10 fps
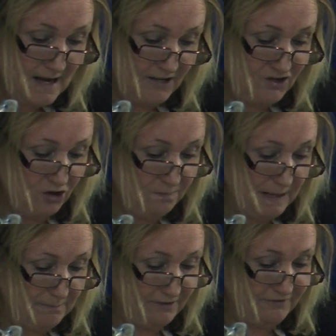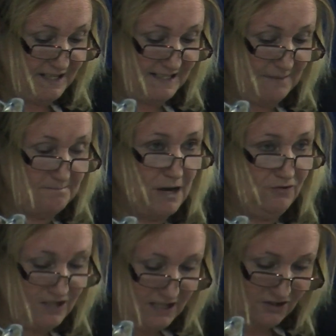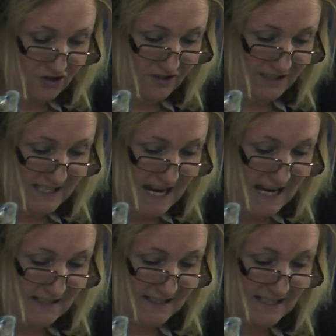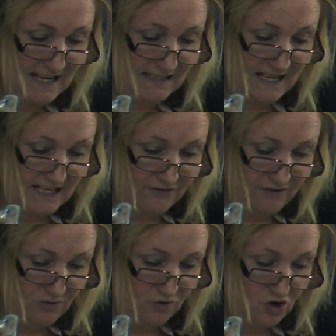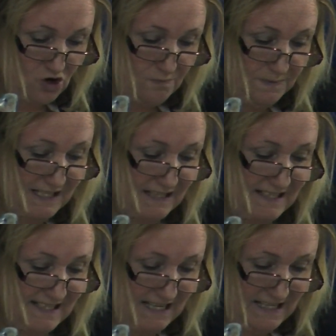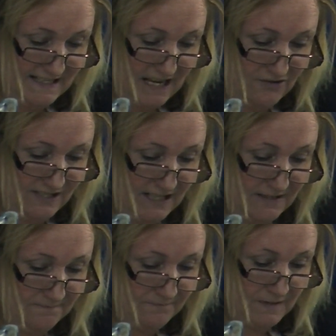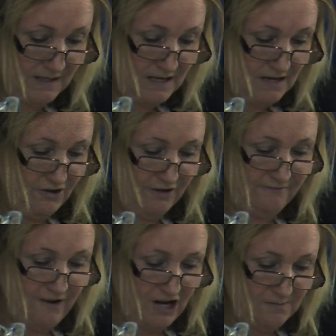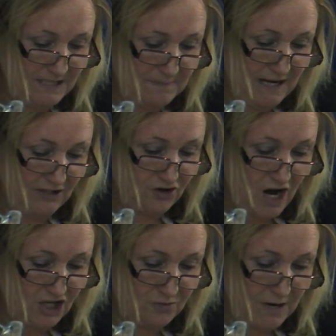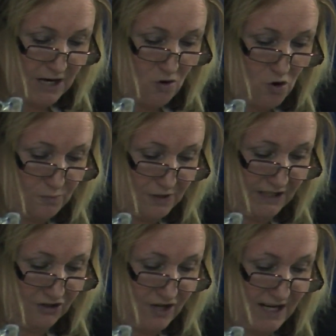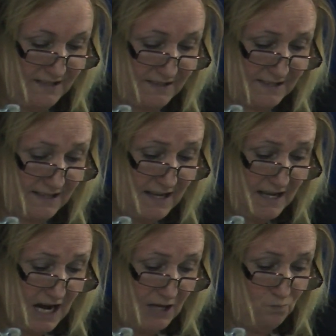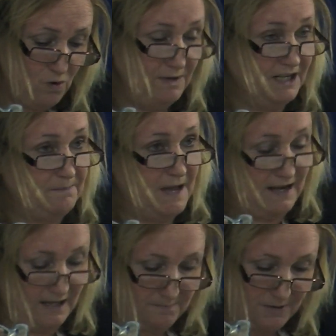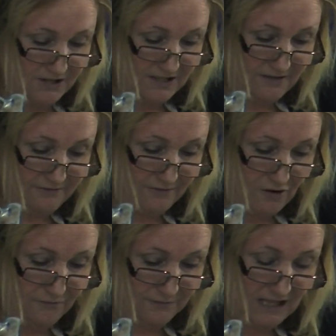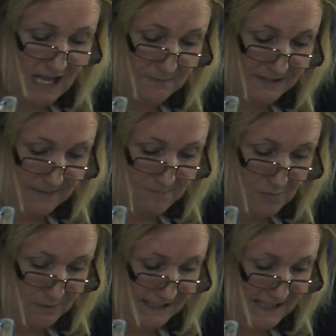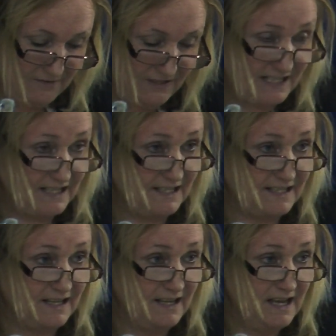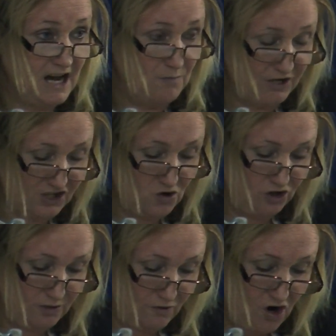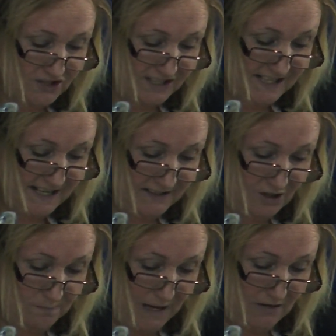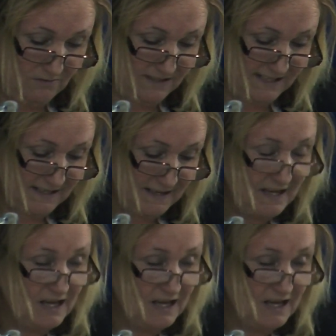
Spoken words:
And young people are facing mounting student debts, lack of real jobs and serious housing. Our environment's being trashed by corporate interests, and women are bearing the burden of collapsing public services. And we're told that we've got to tighten our belts.